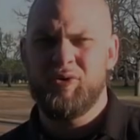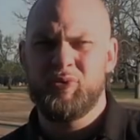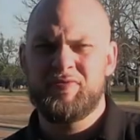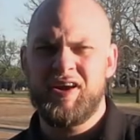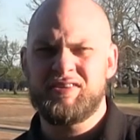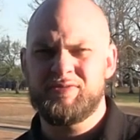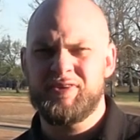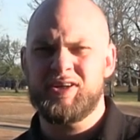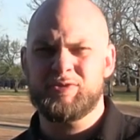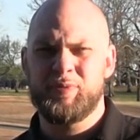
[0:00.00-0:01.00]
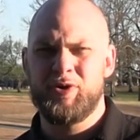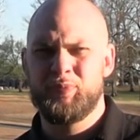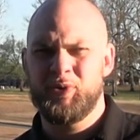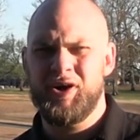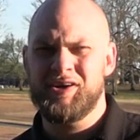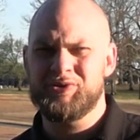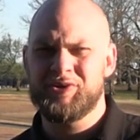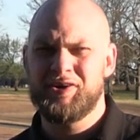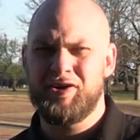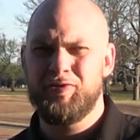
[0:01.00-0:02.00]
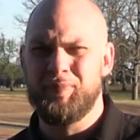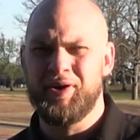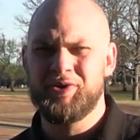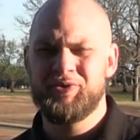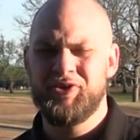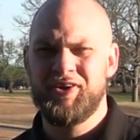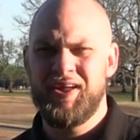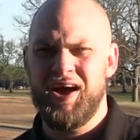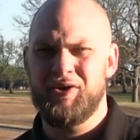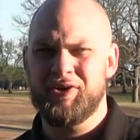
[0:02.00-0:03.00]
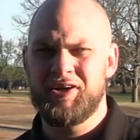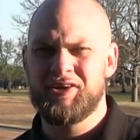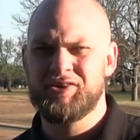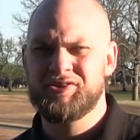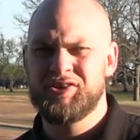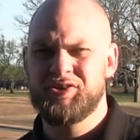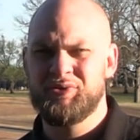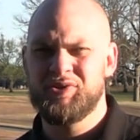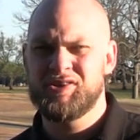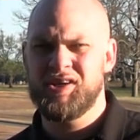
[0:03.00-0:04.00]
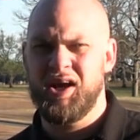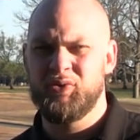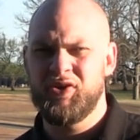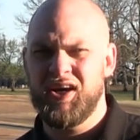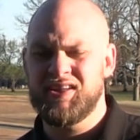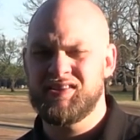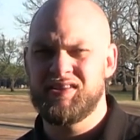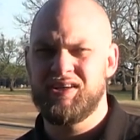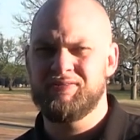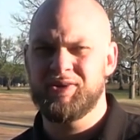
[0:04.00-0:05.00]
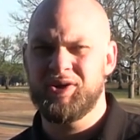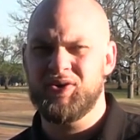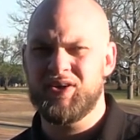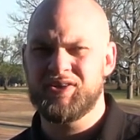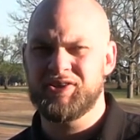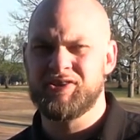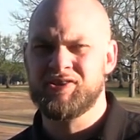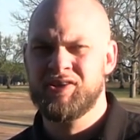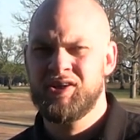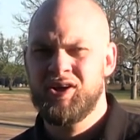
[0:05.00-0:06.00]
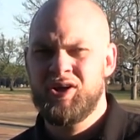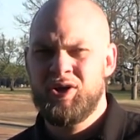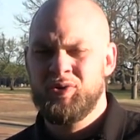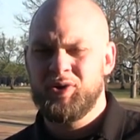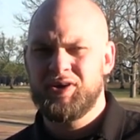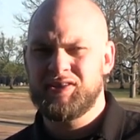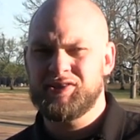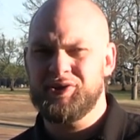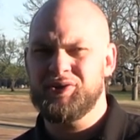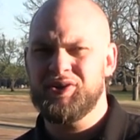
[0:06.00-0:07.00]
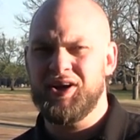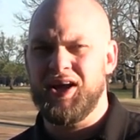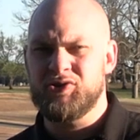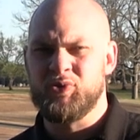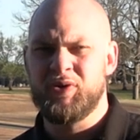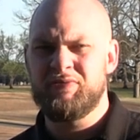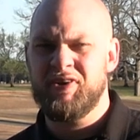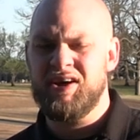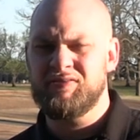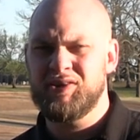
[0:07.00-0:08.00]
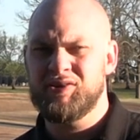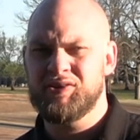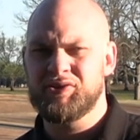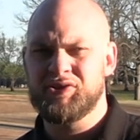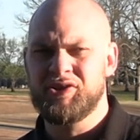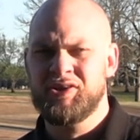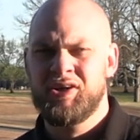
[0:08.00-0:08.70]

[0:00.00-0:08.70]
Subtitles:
right, we've got the Foxpro Prowler in our remote out here to do the sound test at different yardages. We're going to start at 25 yards